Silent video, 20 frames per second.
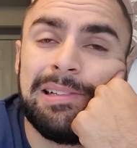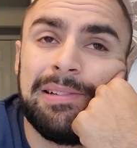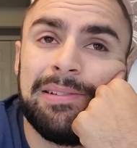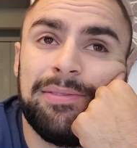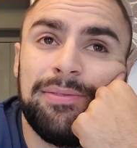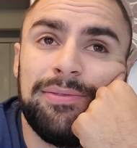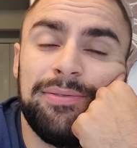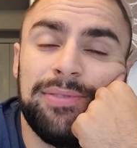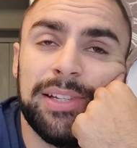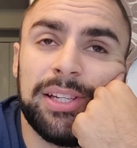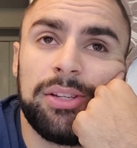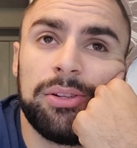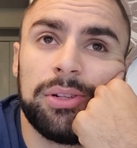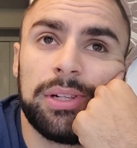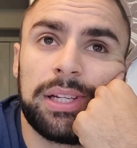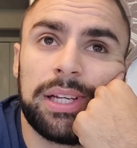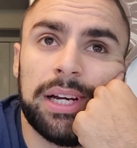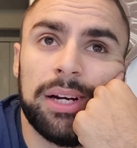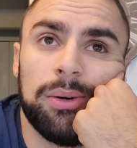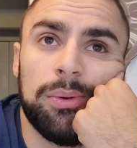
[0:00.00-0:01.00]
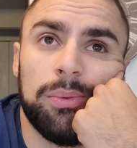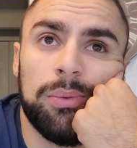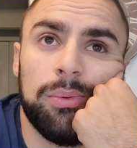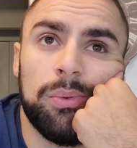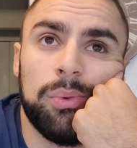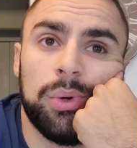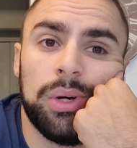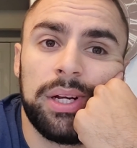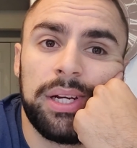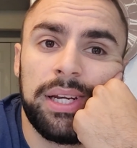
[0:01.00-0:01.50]
figuring out
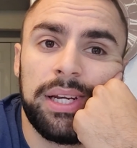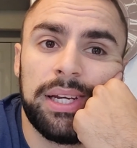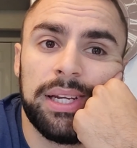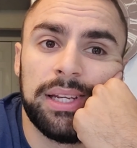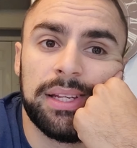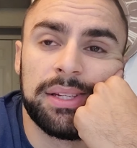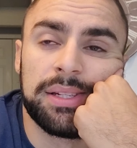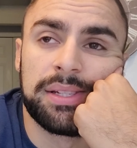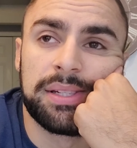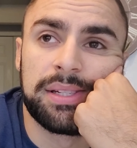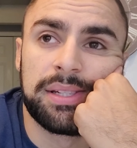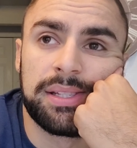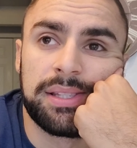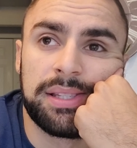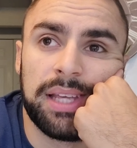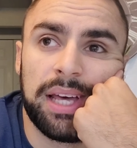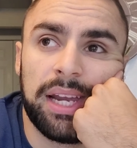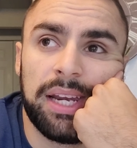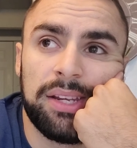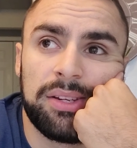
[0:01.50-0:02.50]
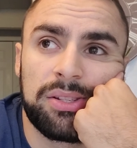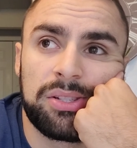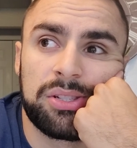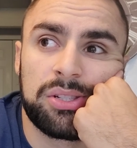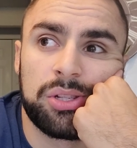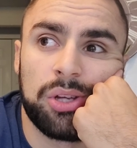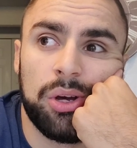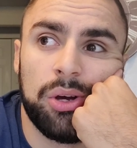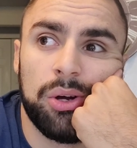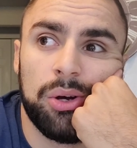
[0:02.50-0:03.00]
what it is that is
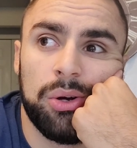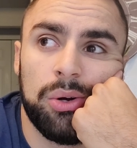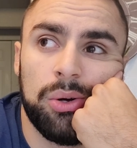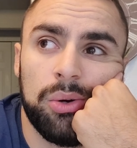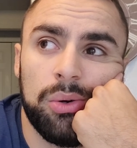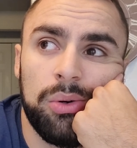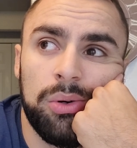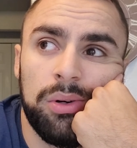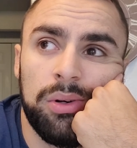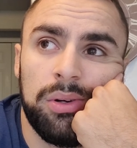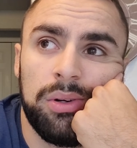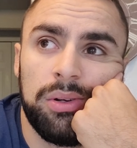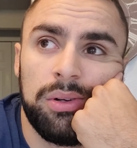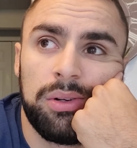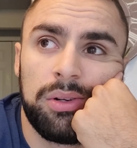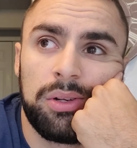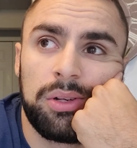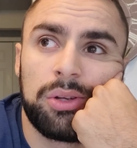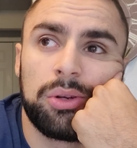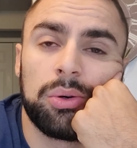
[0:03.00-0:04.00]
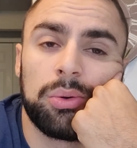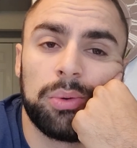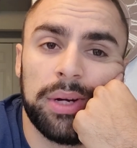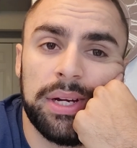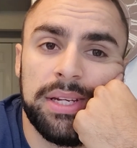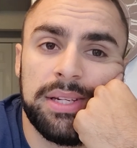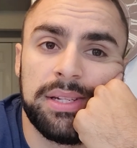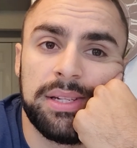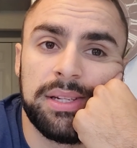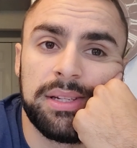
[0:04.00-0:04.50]
so
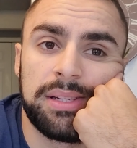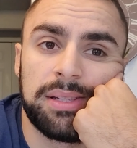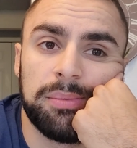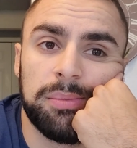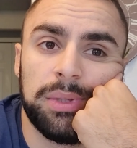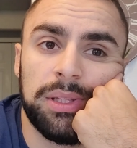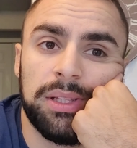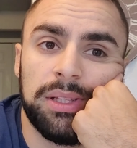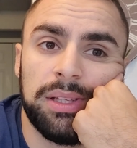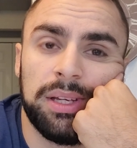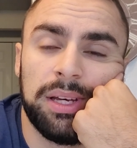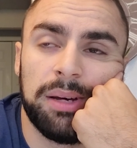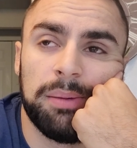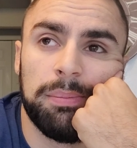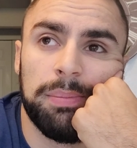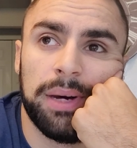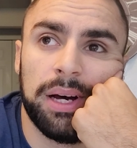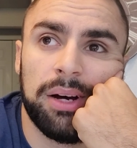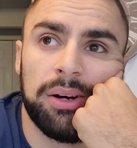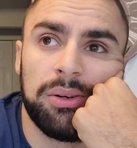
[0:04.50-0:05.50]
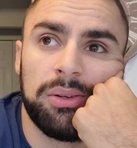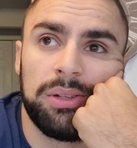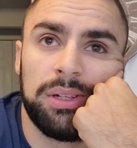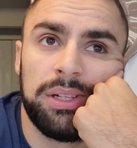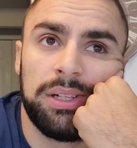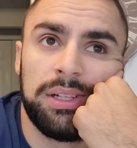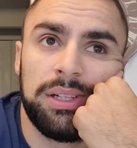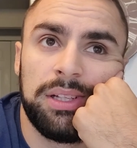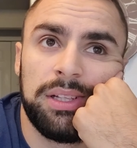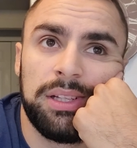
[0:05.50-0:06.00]
crazy to me about
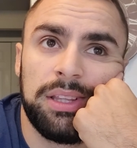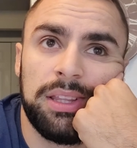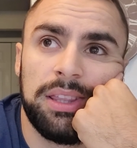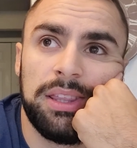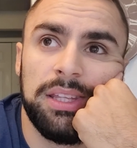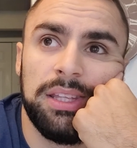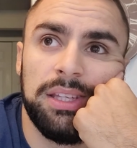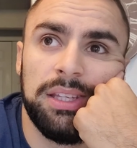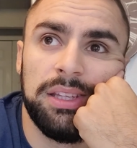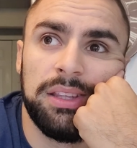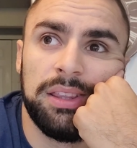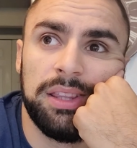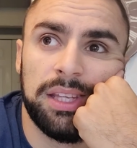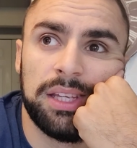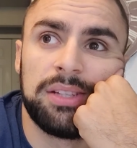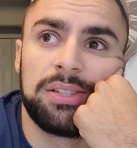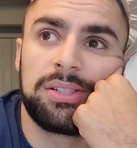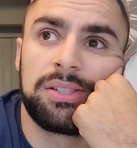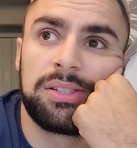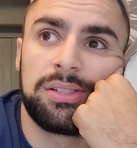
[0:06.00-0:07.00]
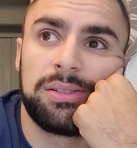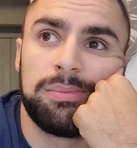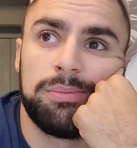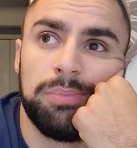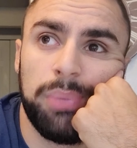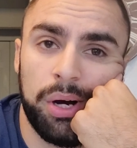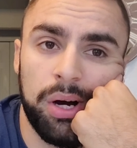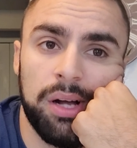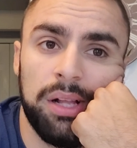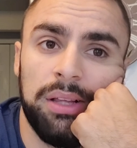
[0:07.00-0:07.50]
this
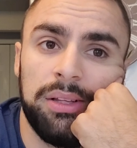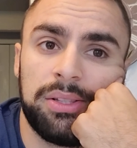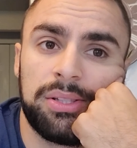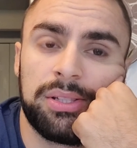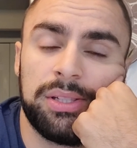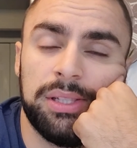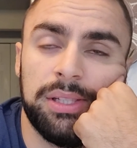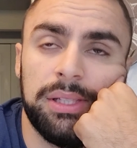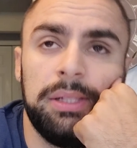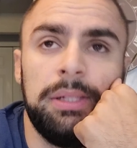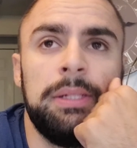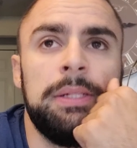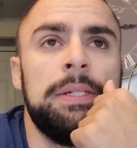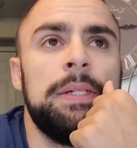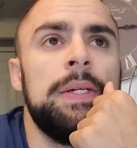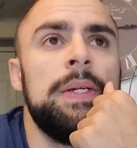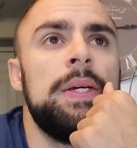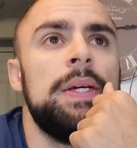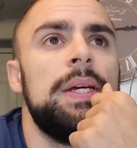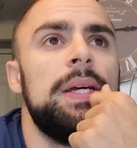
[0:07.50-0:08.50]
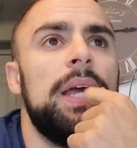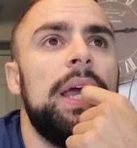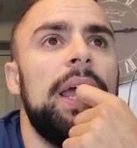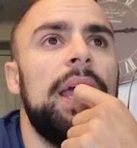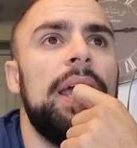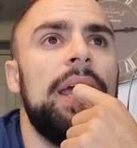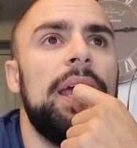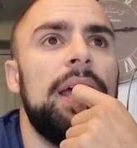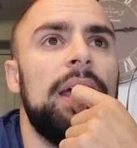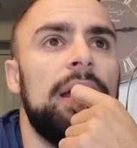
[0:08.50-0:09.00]
policy.
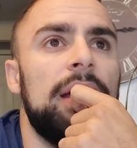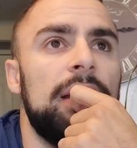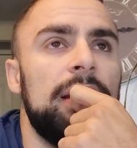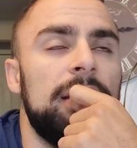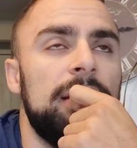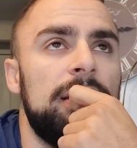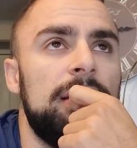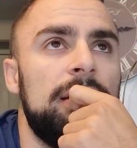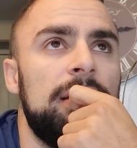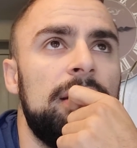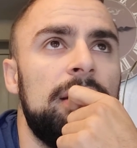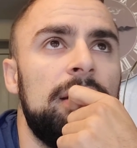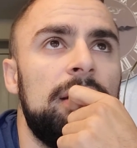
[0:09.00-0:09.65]
And